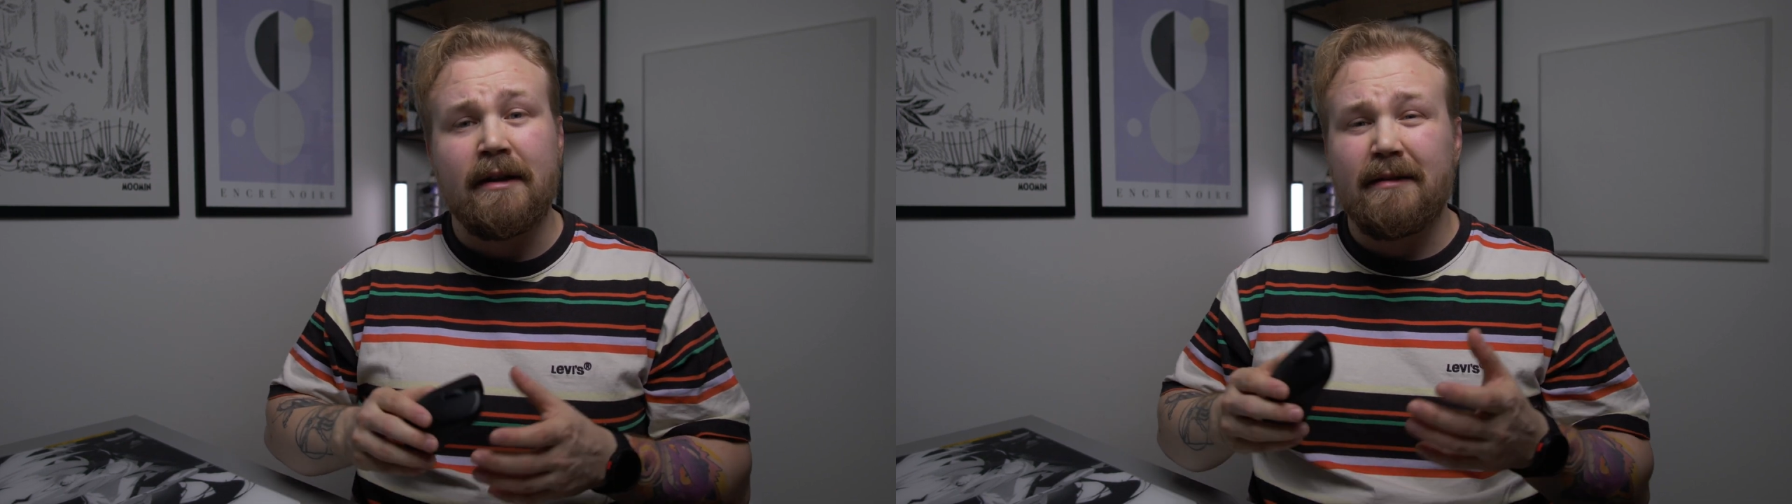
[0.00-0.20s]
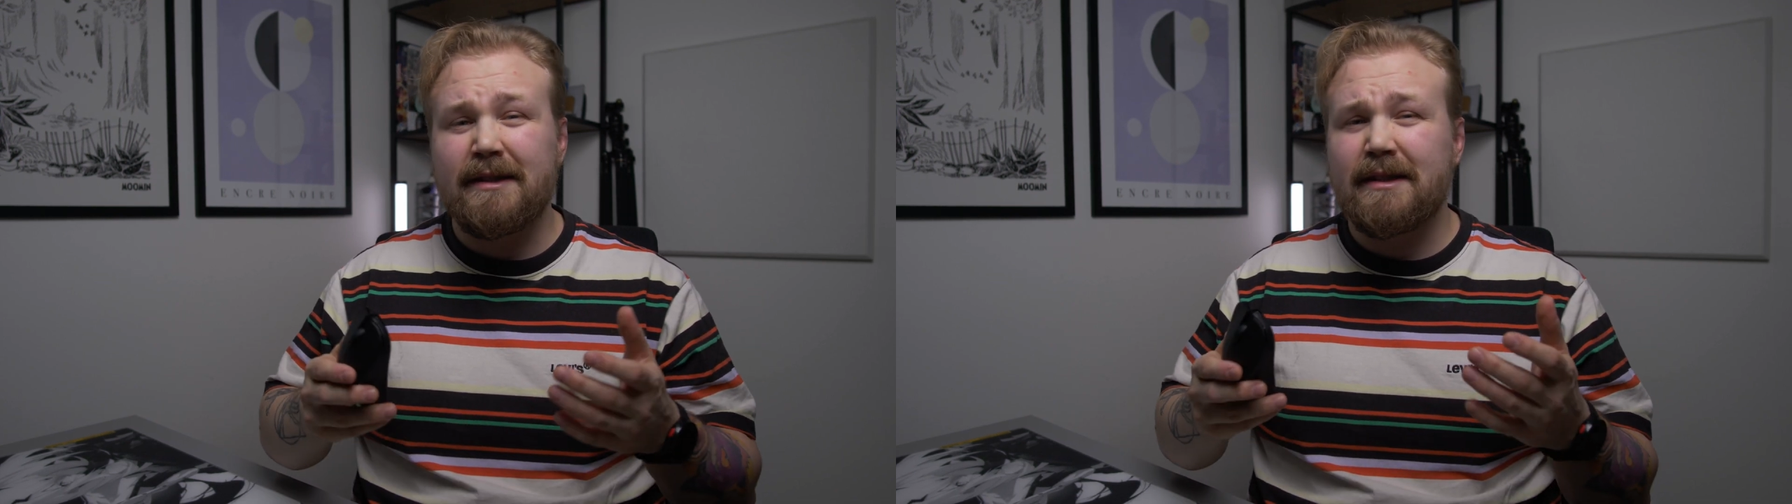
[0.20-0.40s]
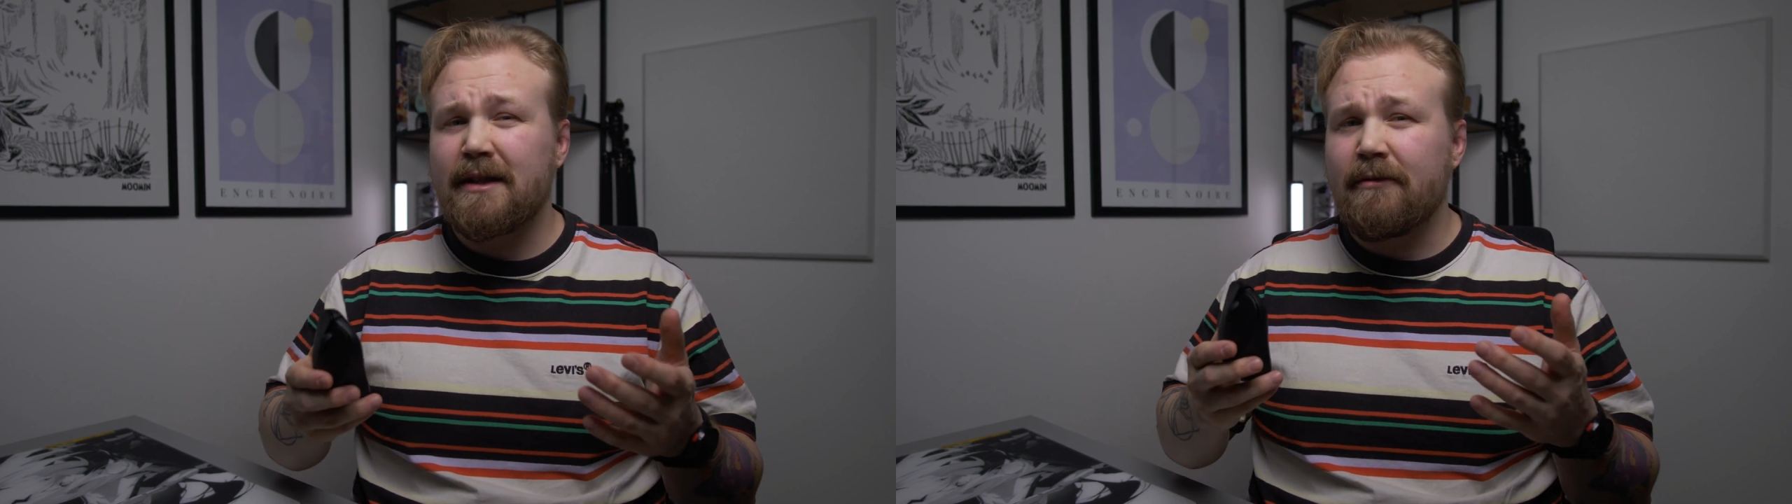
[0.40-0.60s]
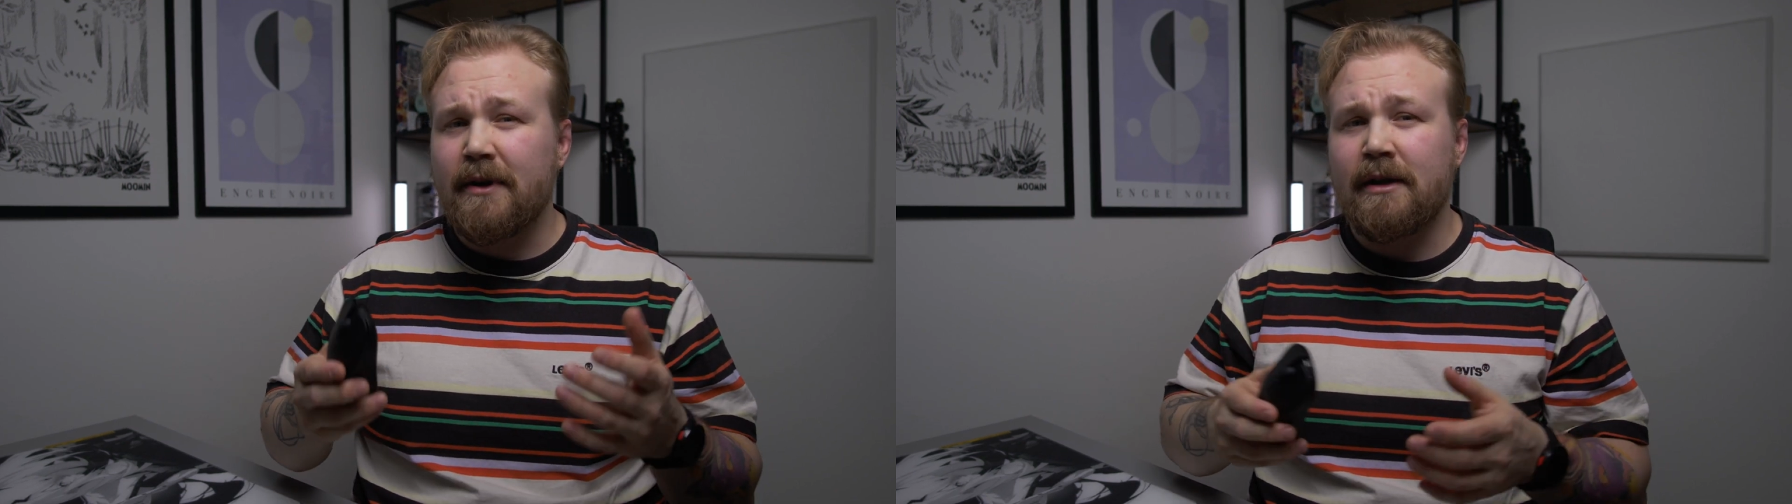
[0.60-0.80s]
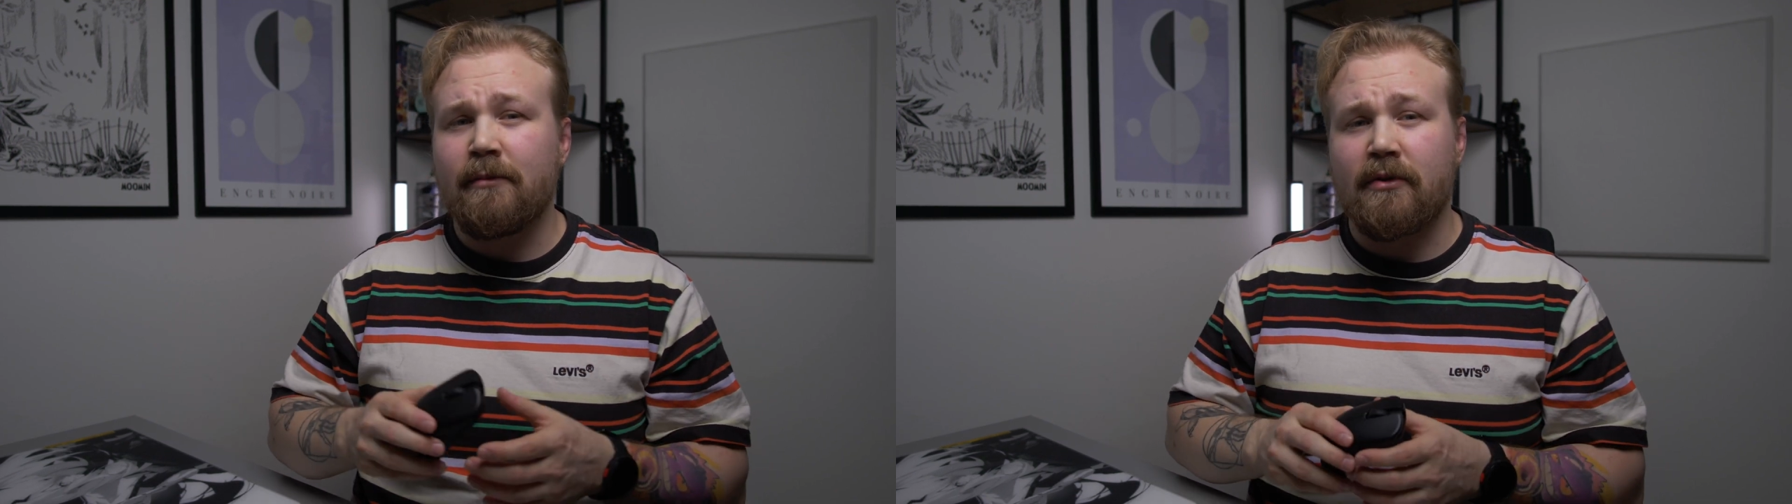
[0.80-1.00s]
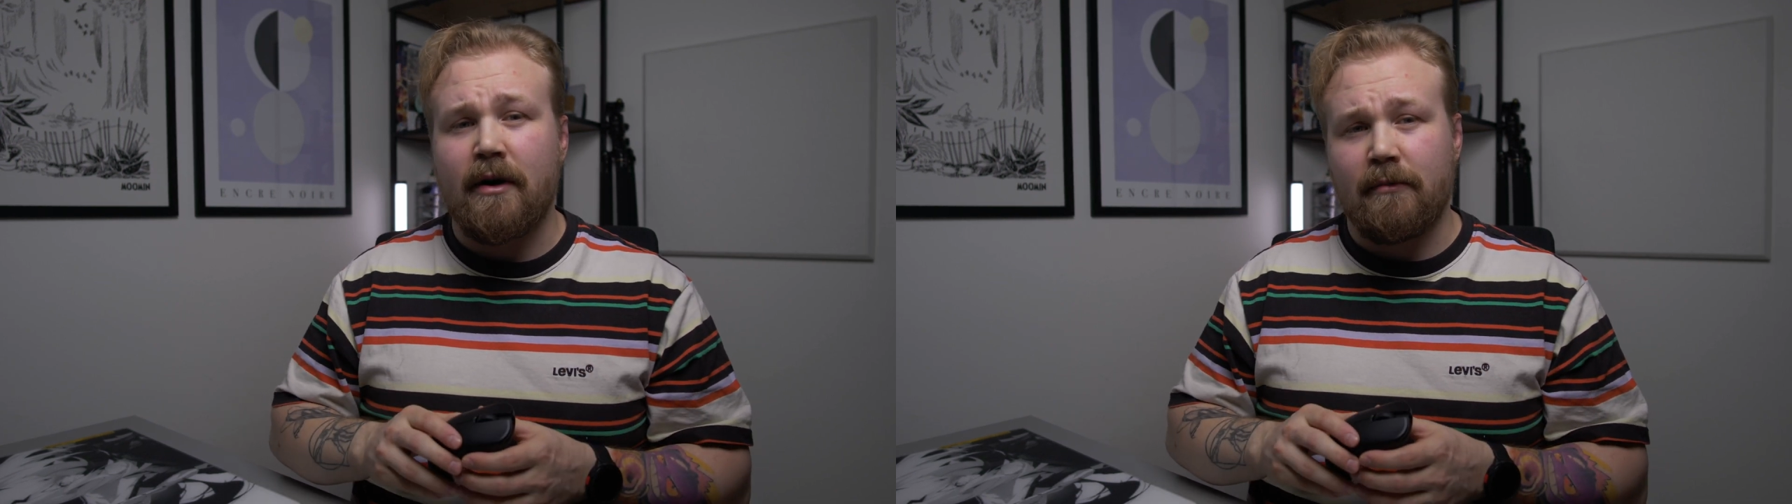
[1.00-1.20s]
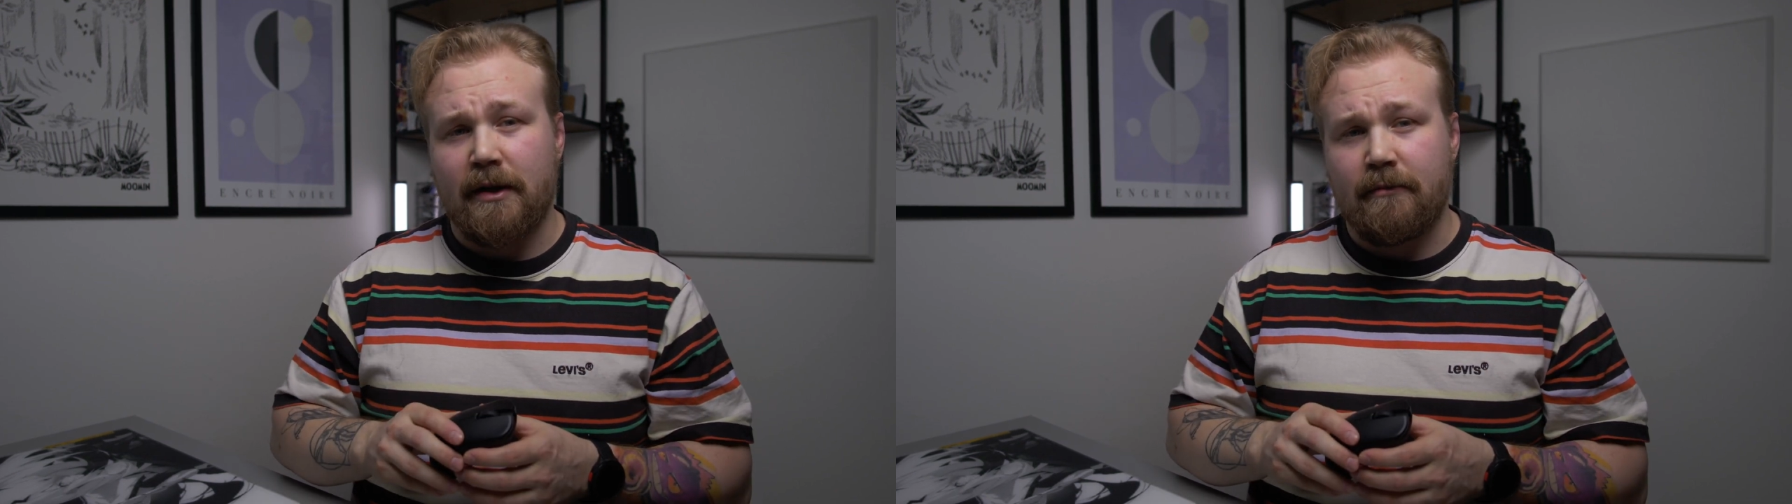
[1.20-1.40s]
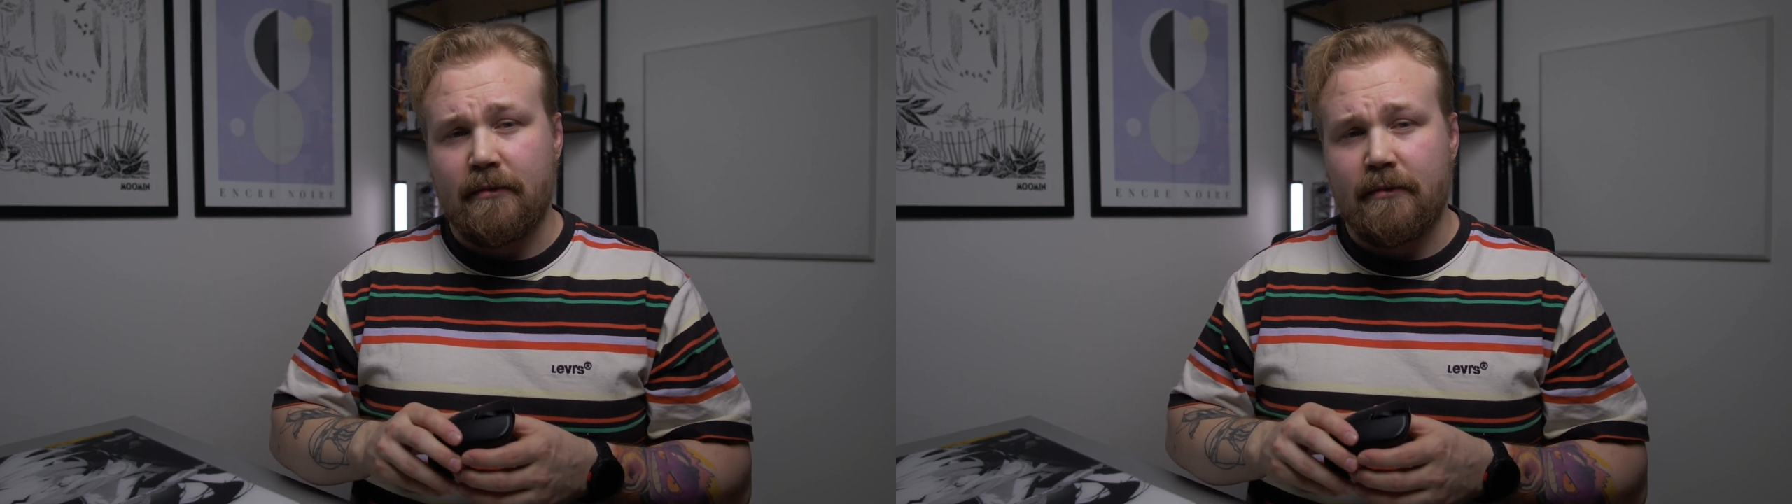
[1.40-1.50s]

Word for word: this is a real problem.